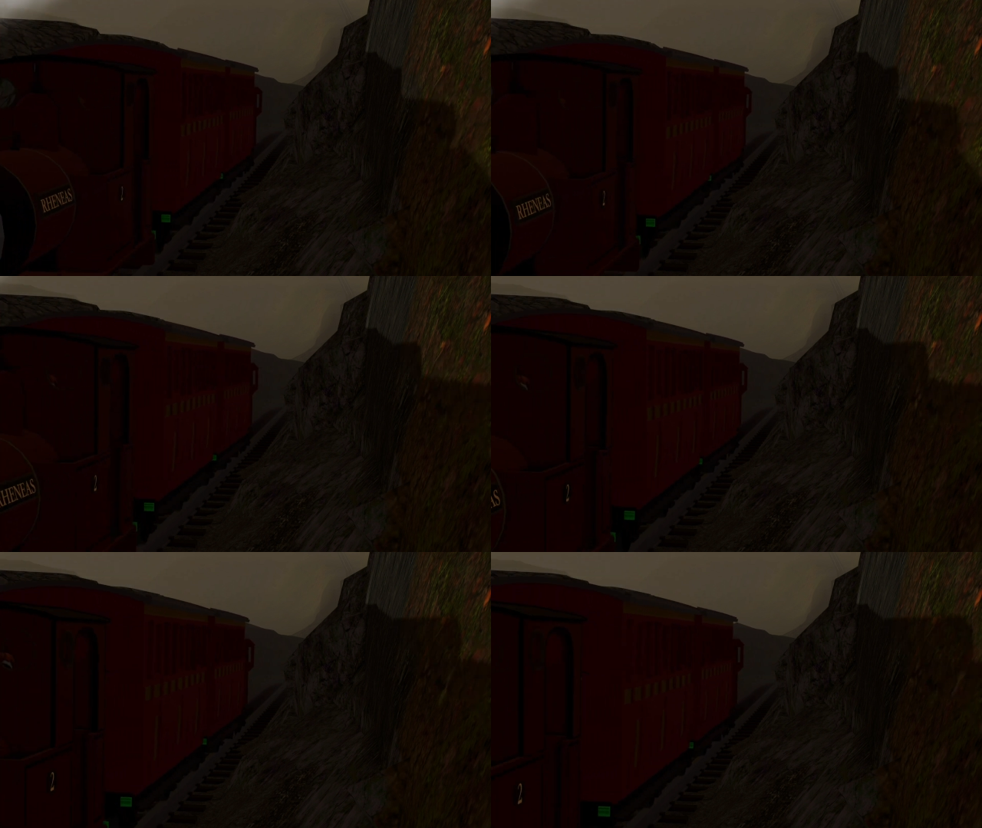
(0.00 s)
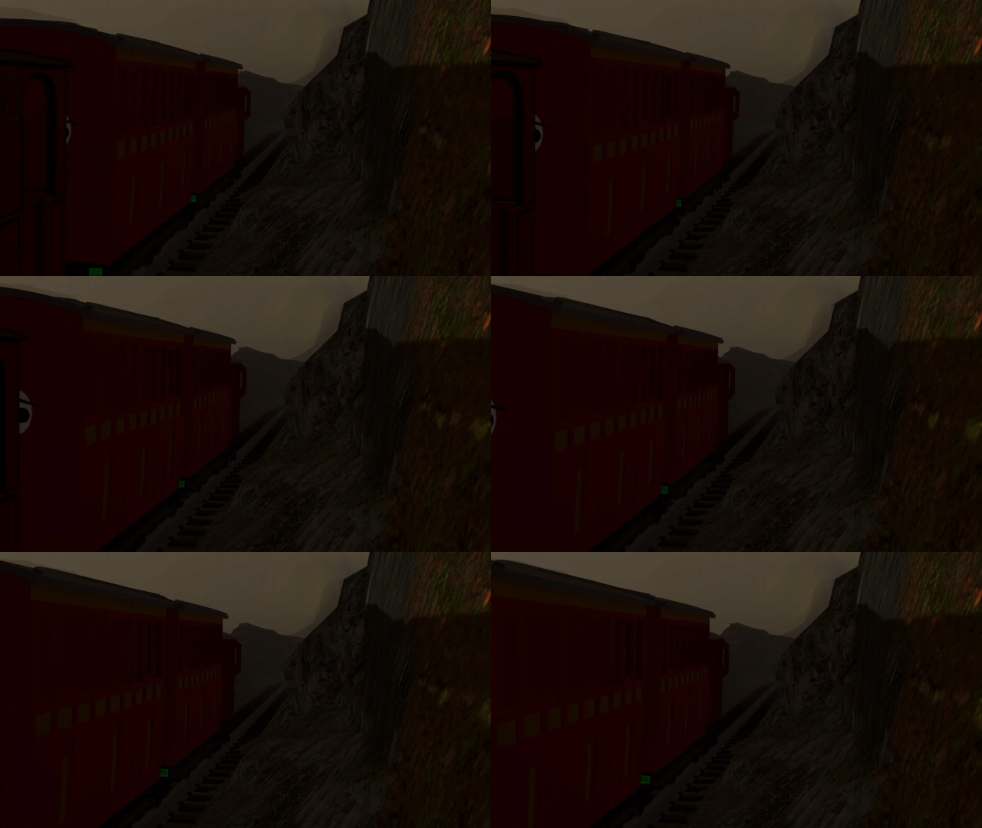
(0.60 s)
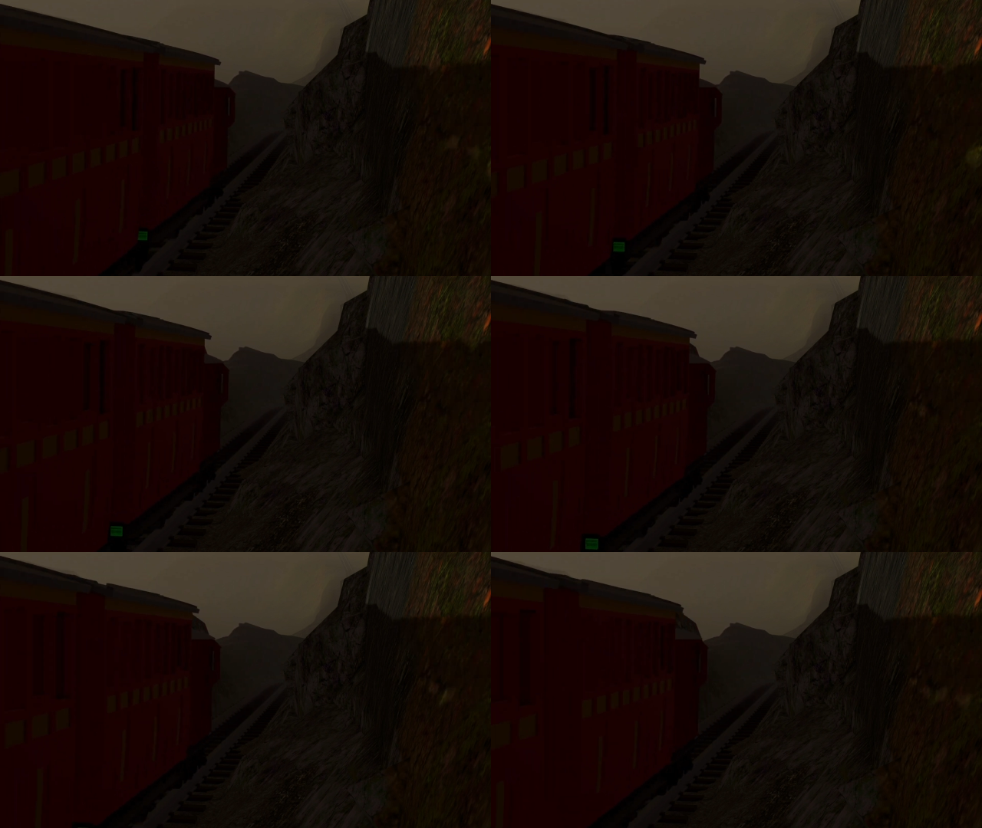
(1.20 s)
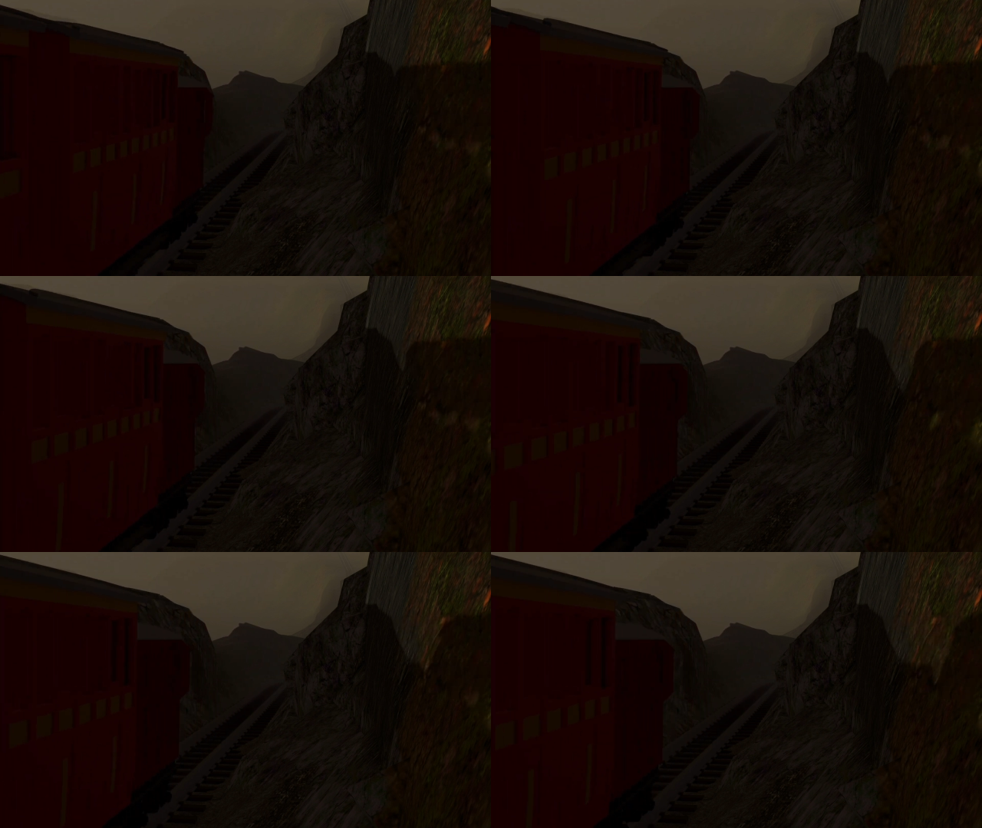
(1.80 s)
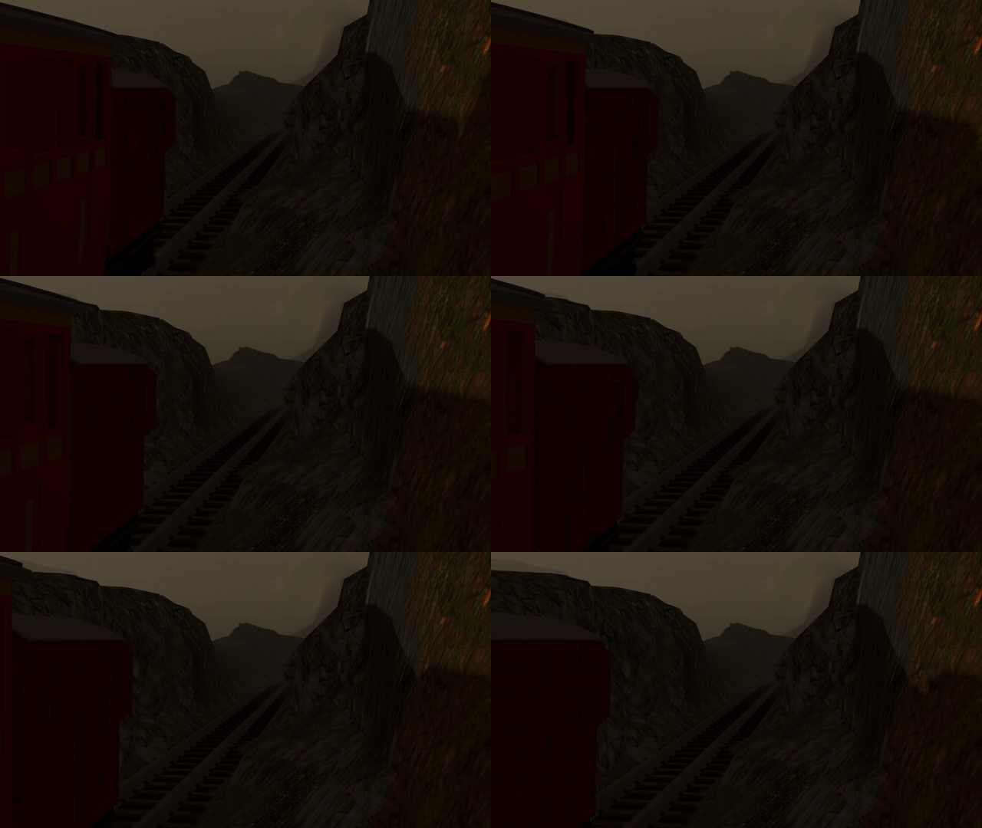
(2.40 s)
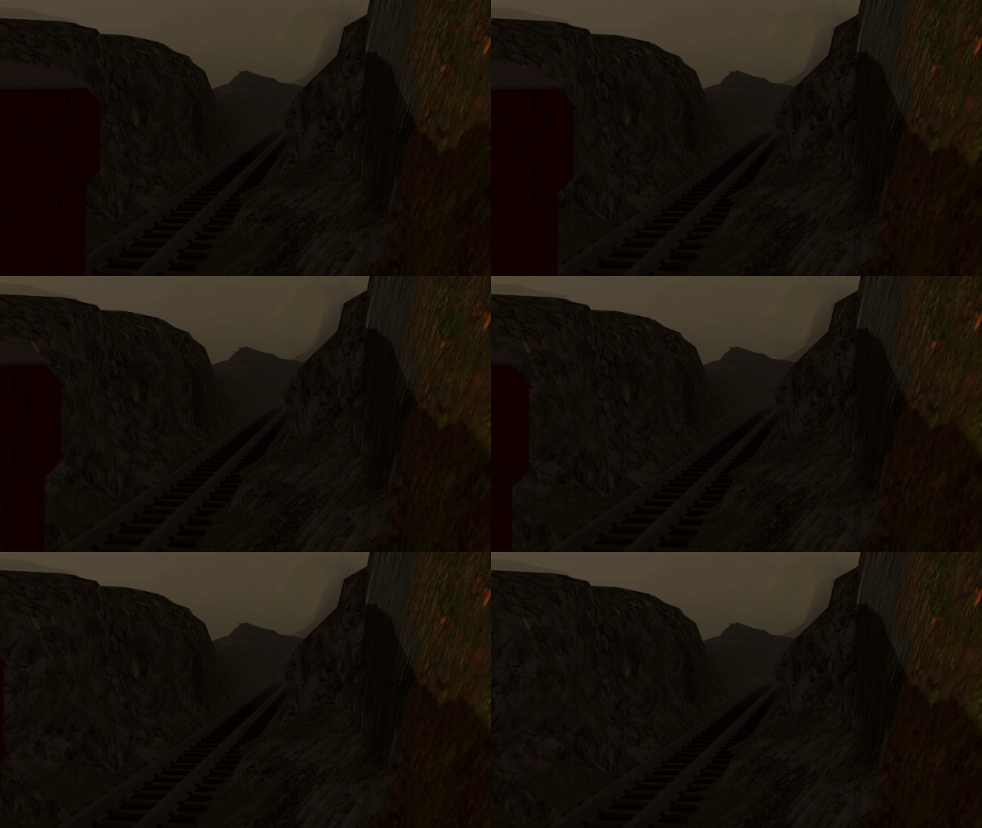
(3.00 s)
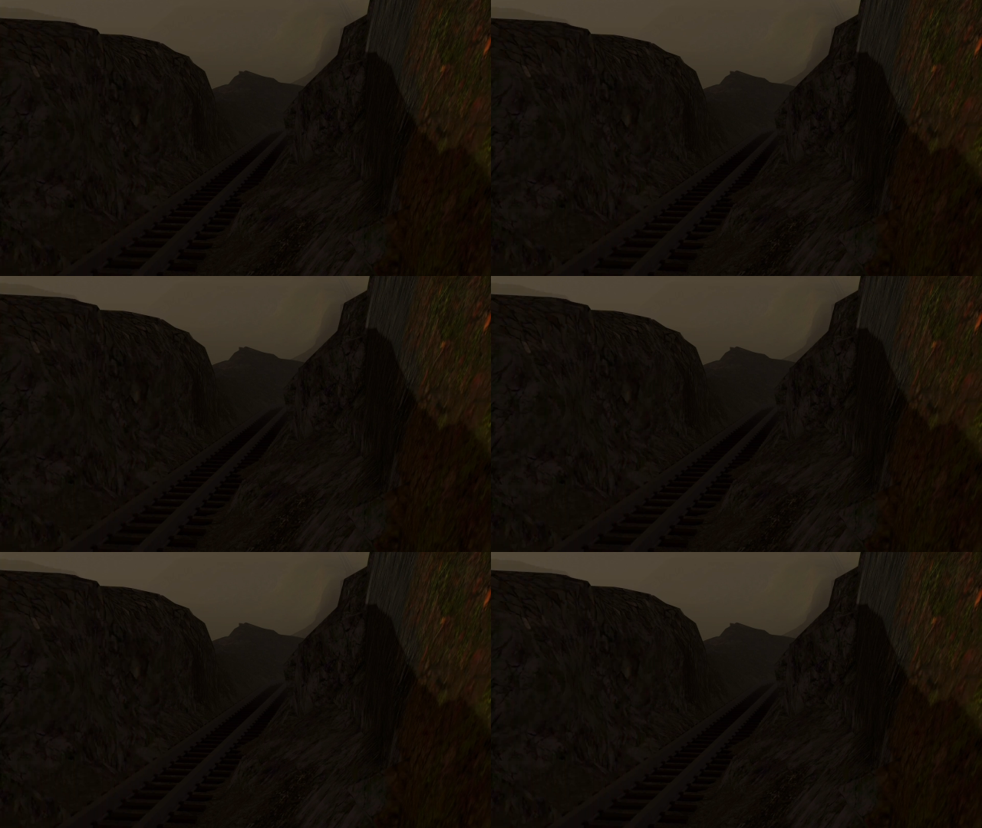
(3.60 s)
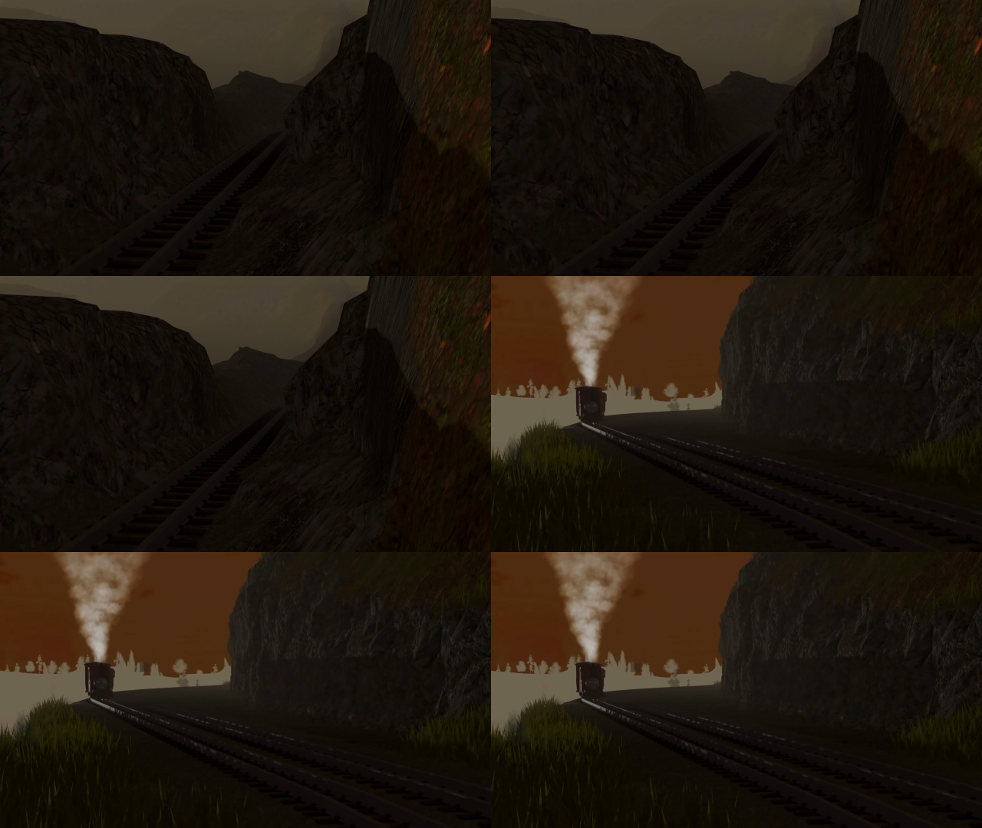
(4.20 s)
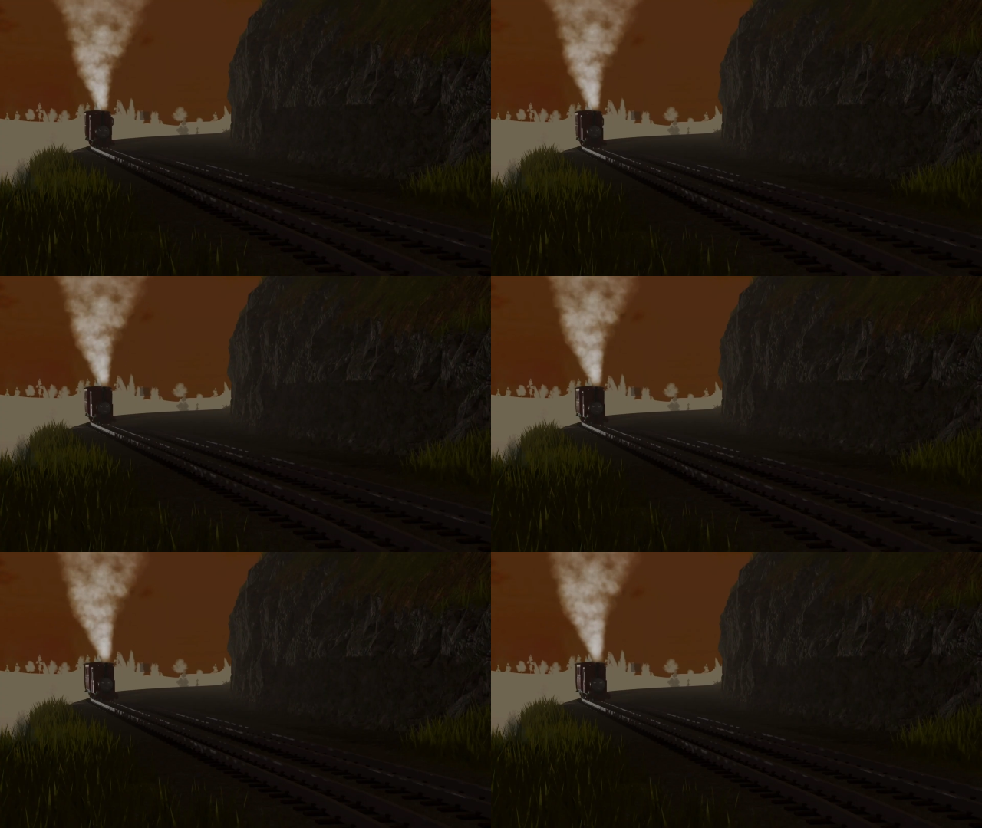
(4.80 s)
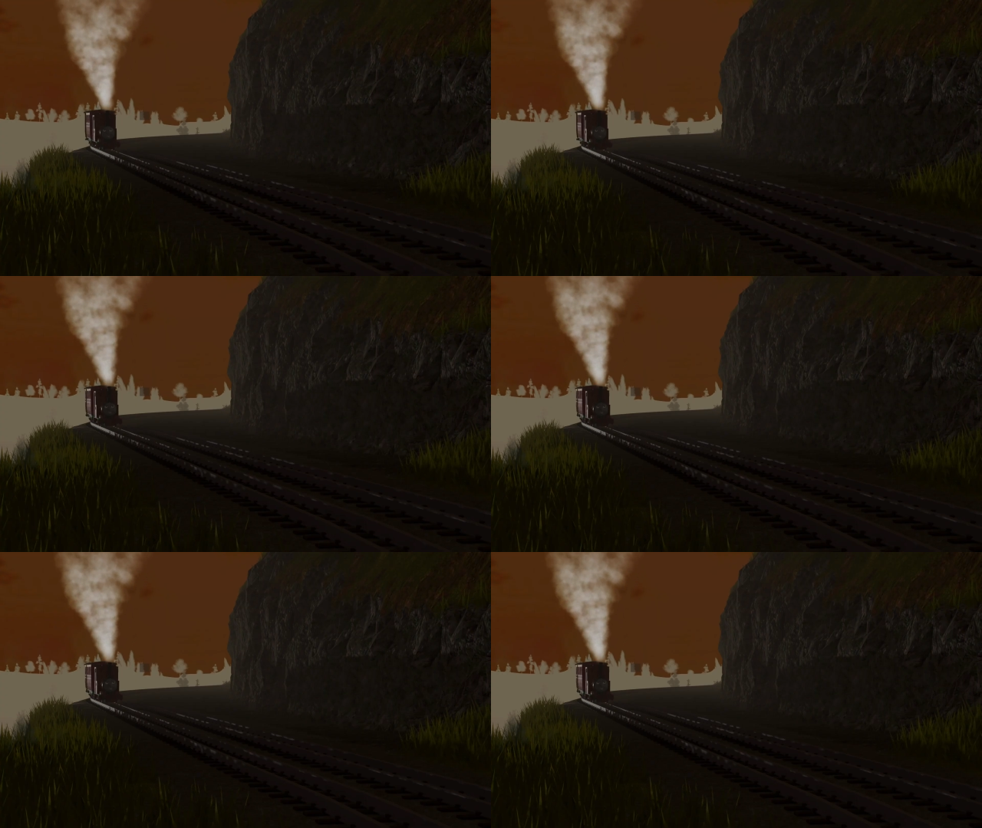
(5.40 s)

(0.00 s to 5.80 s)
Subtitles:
Nobody's mouth can be seen.